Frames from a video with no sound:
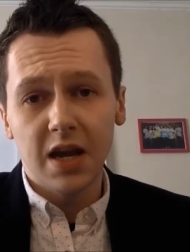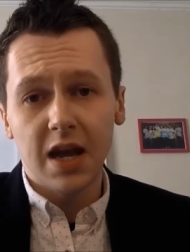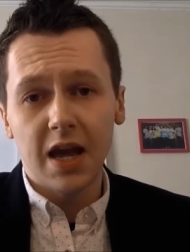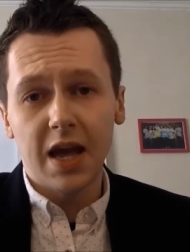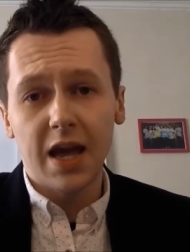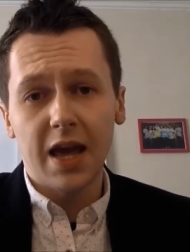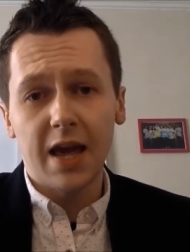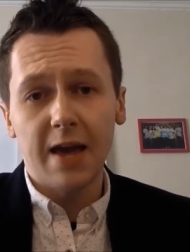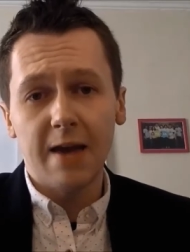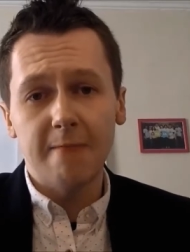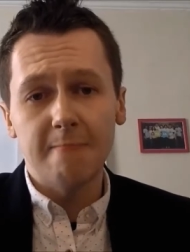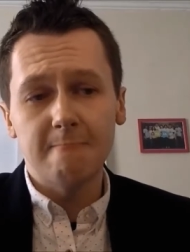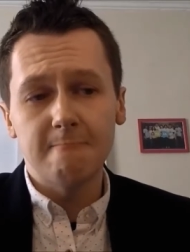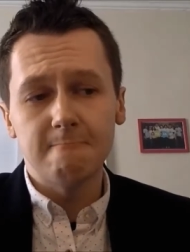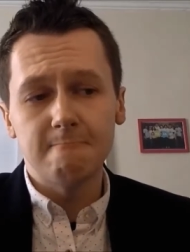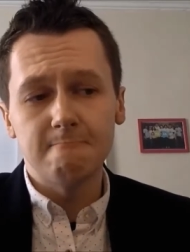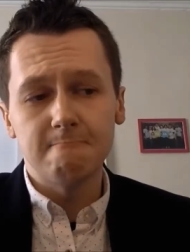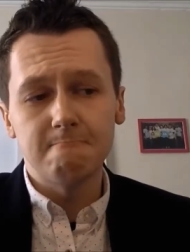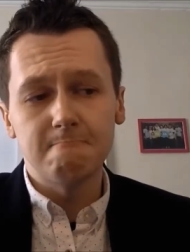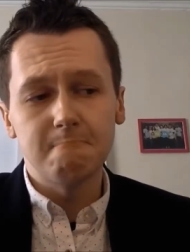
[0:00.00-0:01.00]
Um,
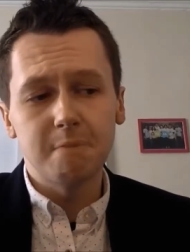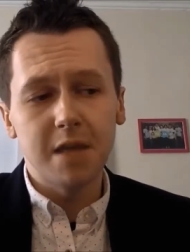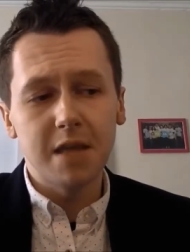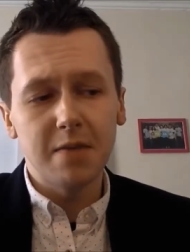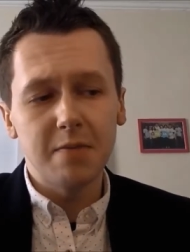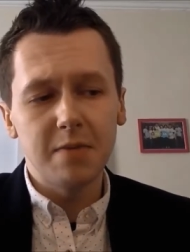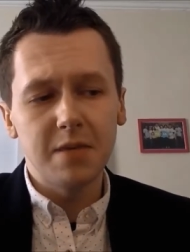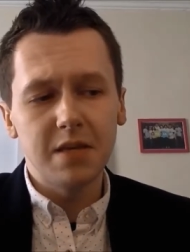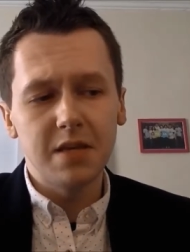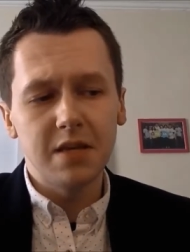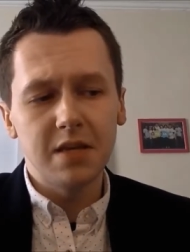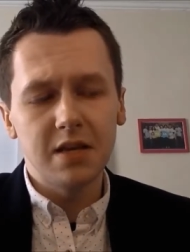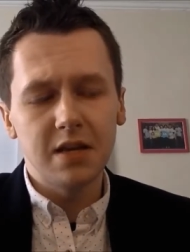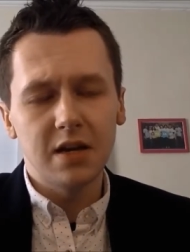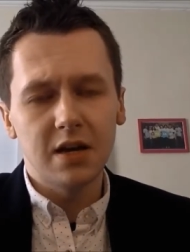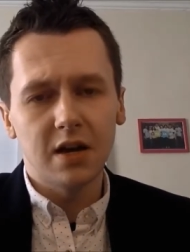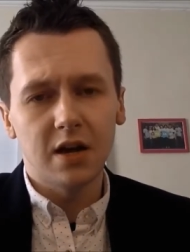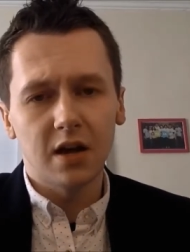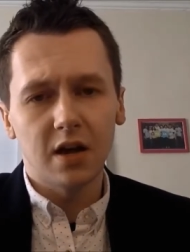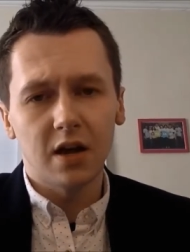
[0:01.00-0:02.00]
maybe
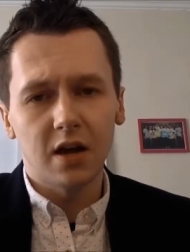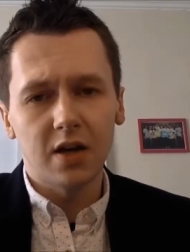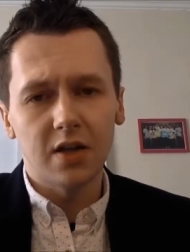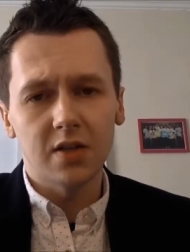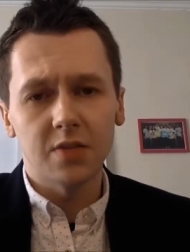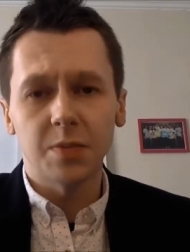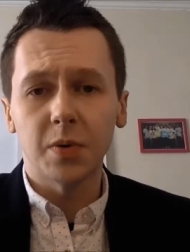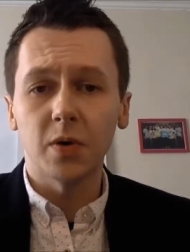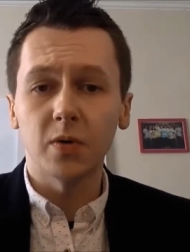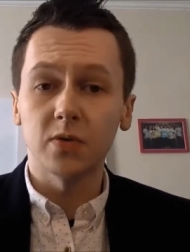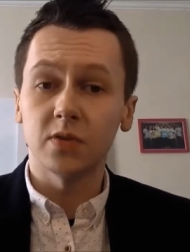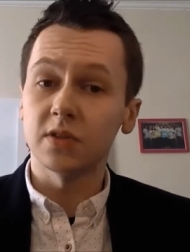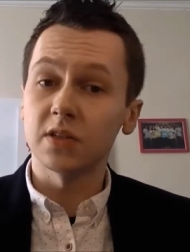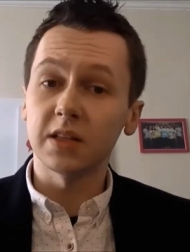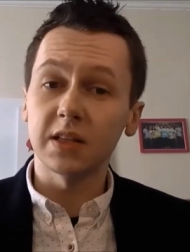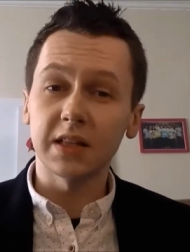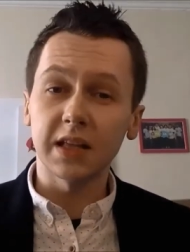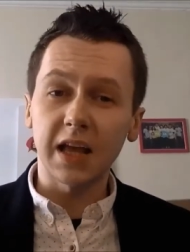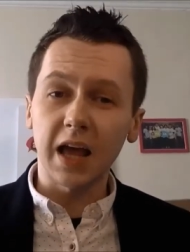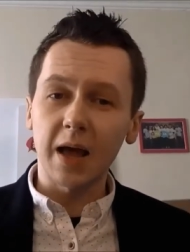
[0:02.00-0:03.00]
I suppose
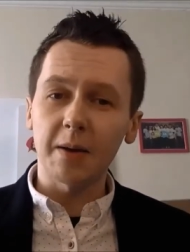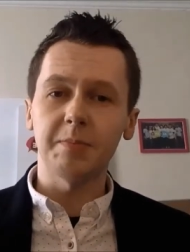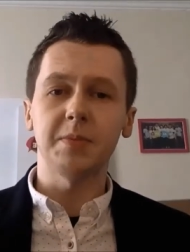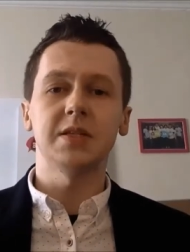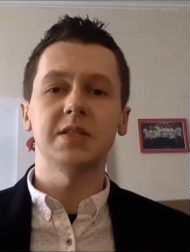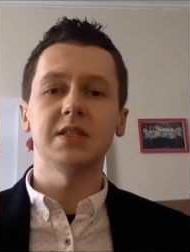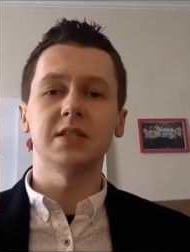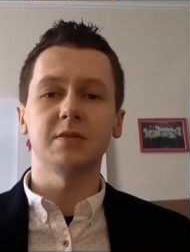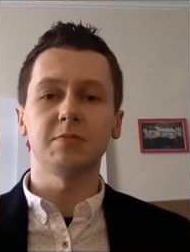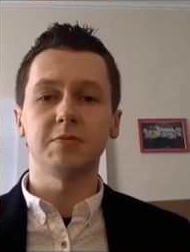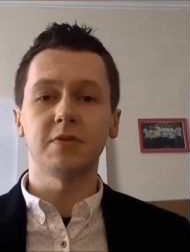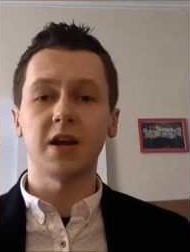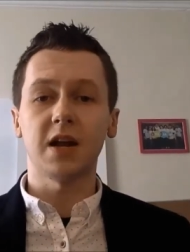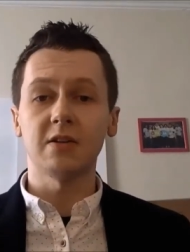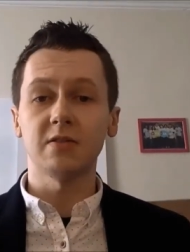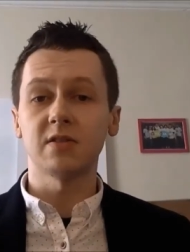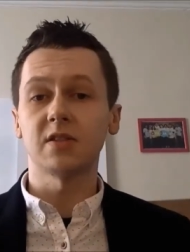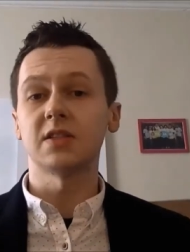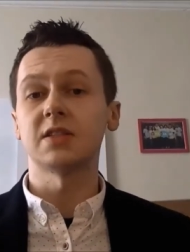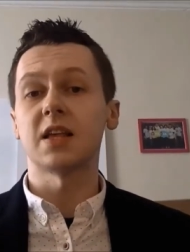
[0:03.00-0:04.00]
the gap isn't as
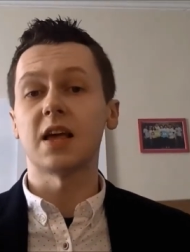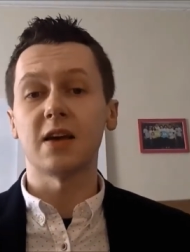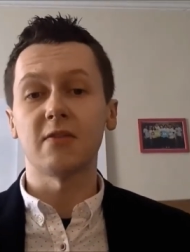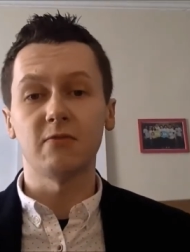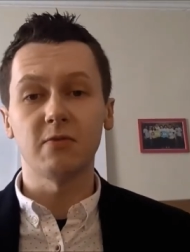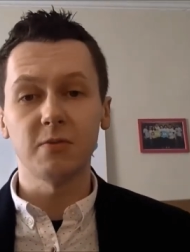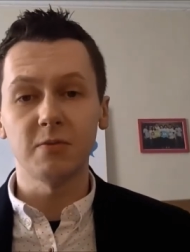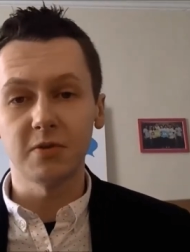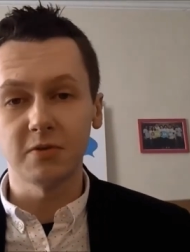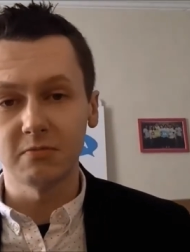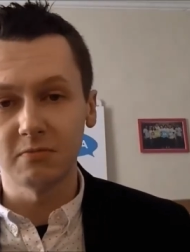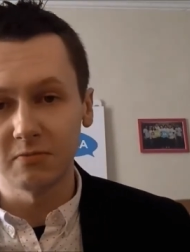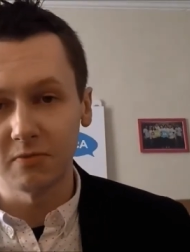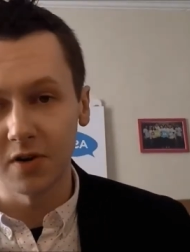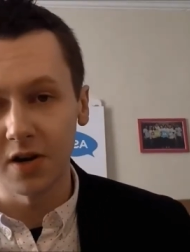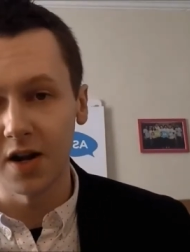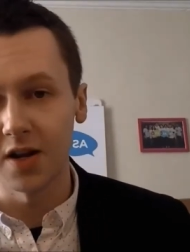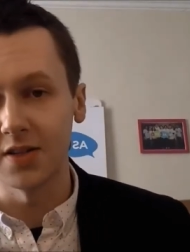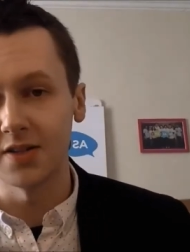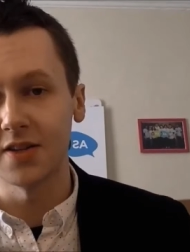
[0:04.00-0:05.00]
pronounced because everyone
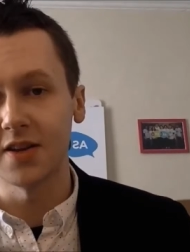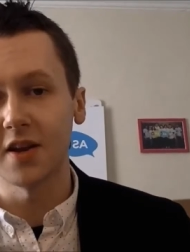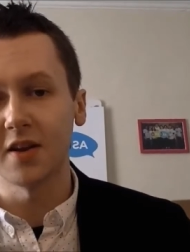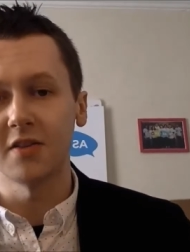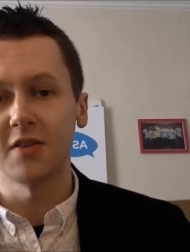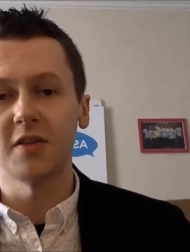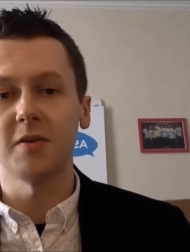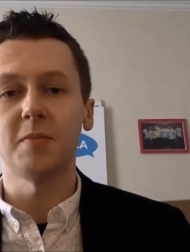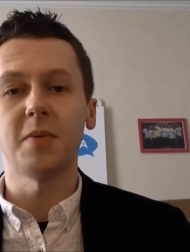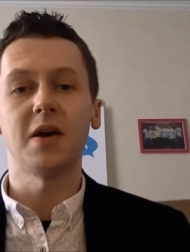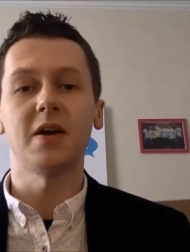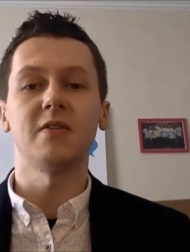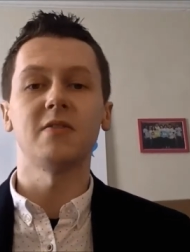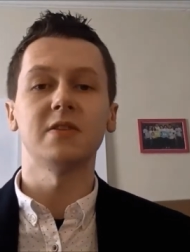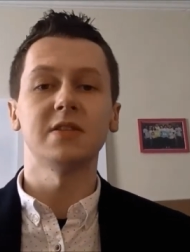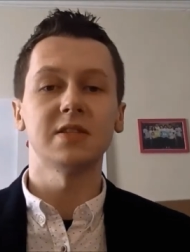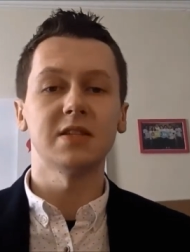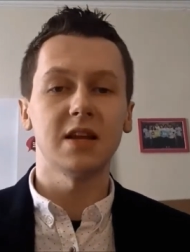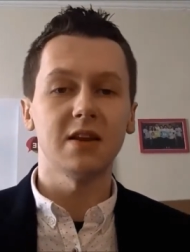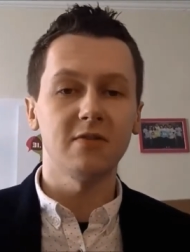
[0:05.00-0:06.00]
relies a lot on their
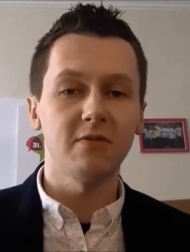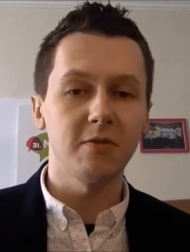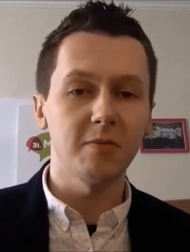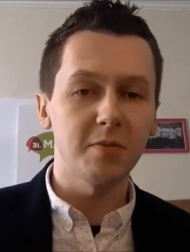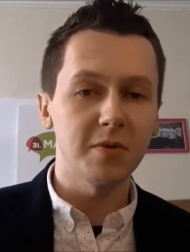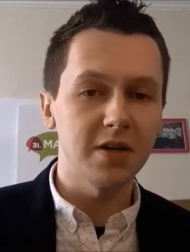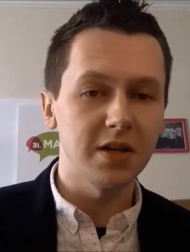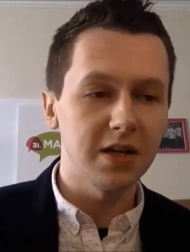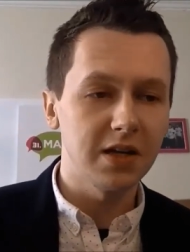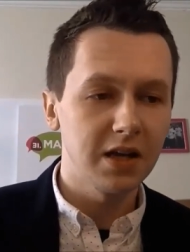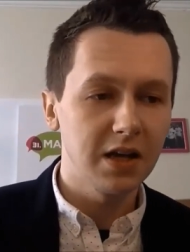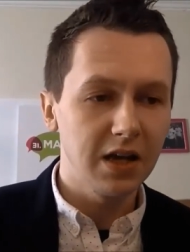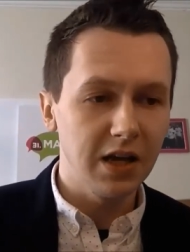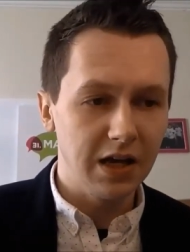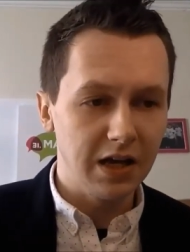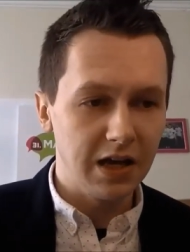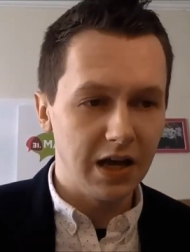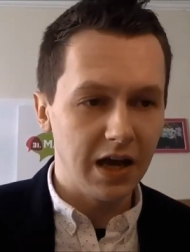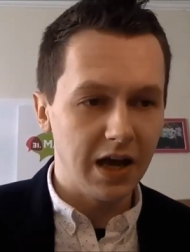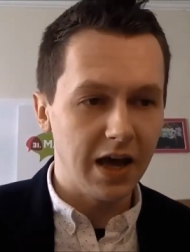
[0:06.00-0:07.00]
parents, and everybody
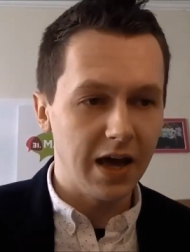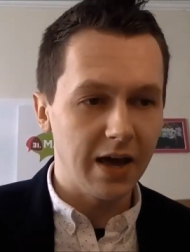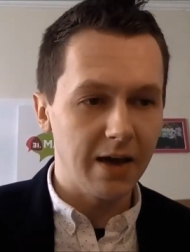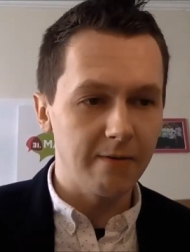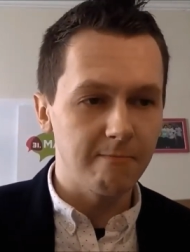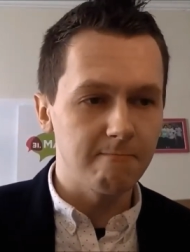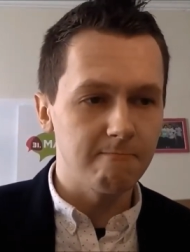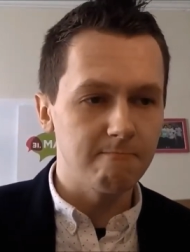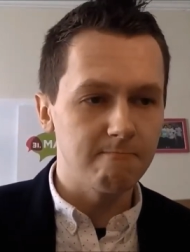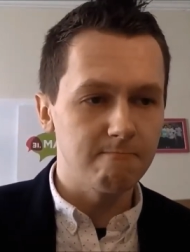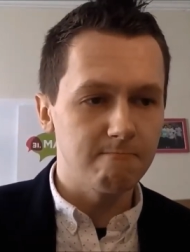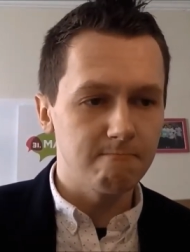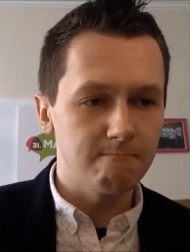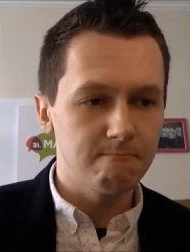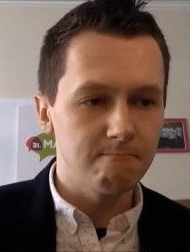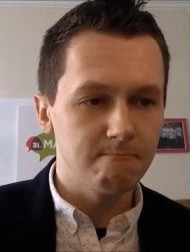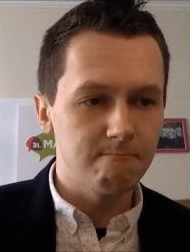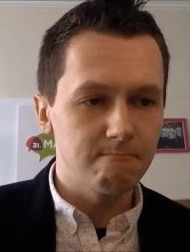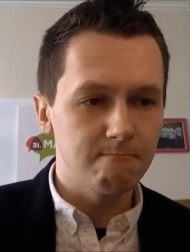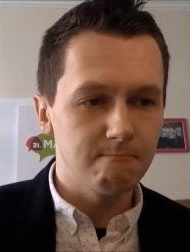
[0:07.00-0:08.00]
um,
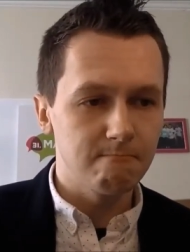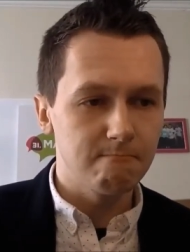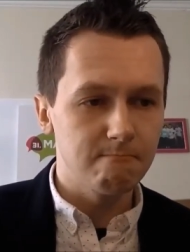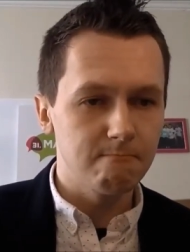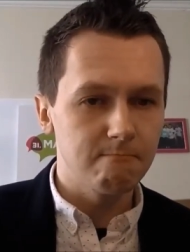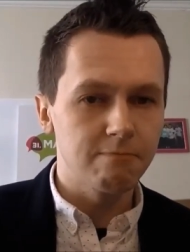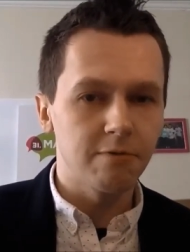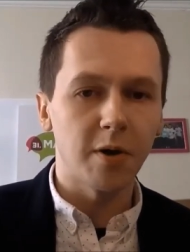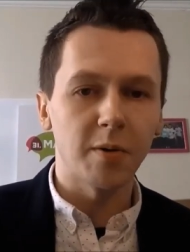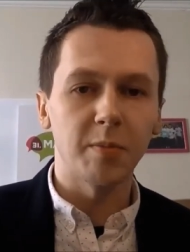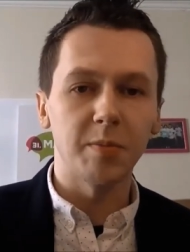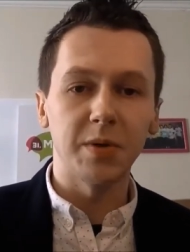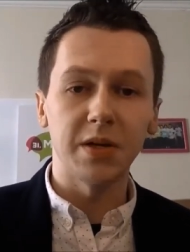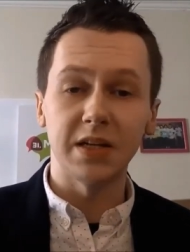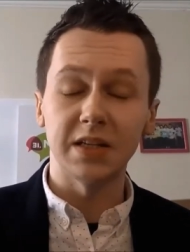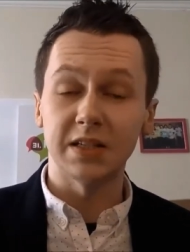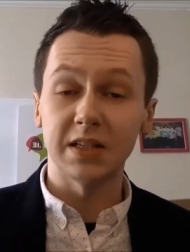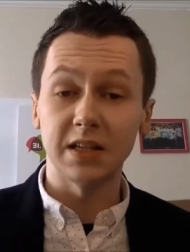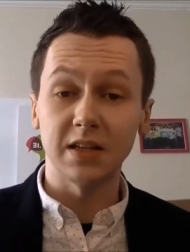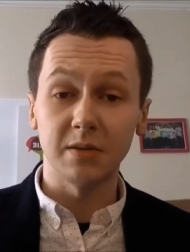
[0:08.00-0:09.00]
probably
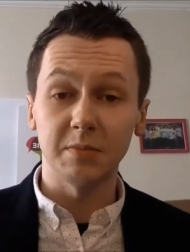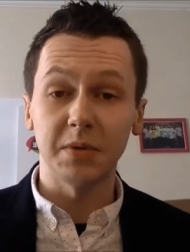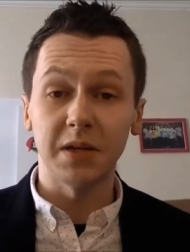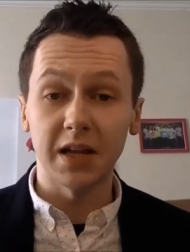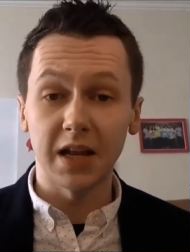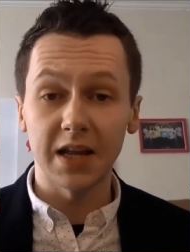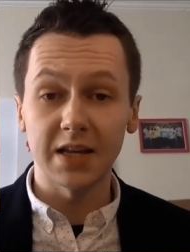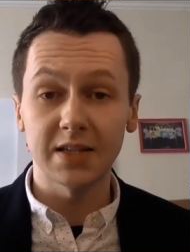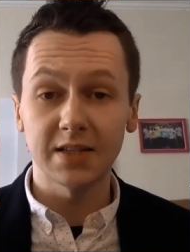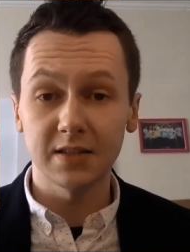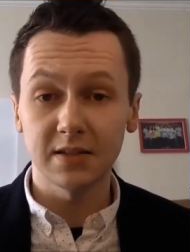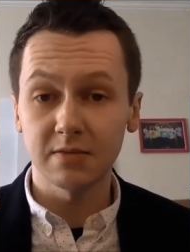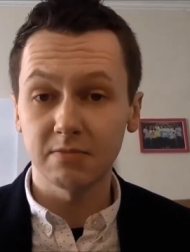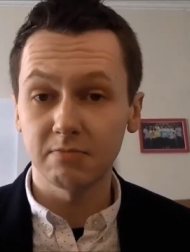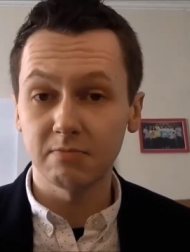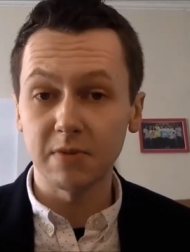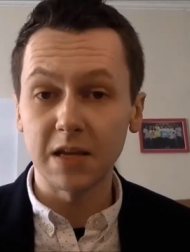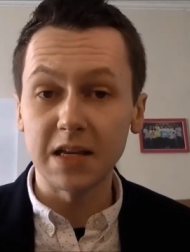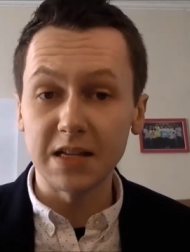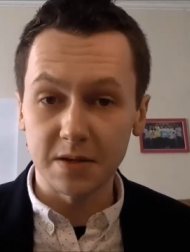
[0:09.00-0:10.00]
is a little bit less
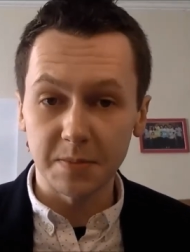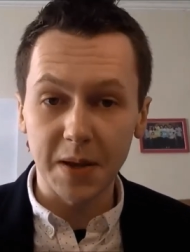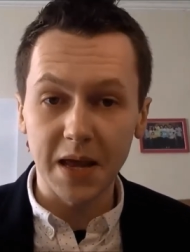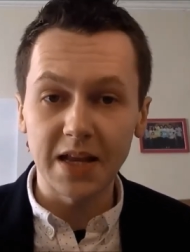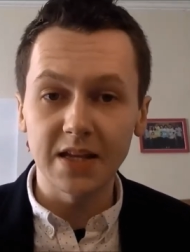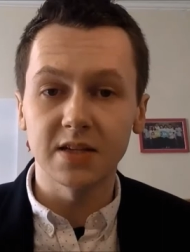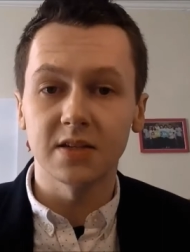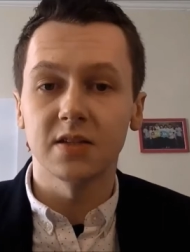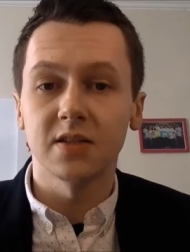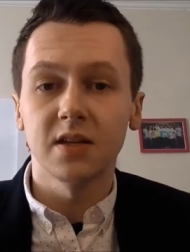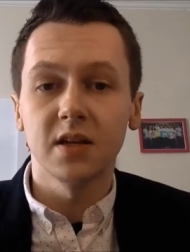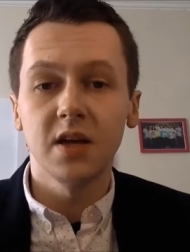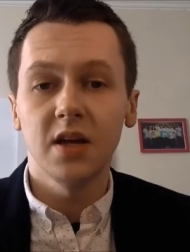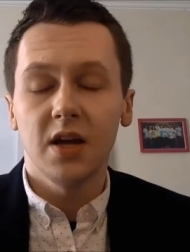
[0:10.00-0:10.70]
independent.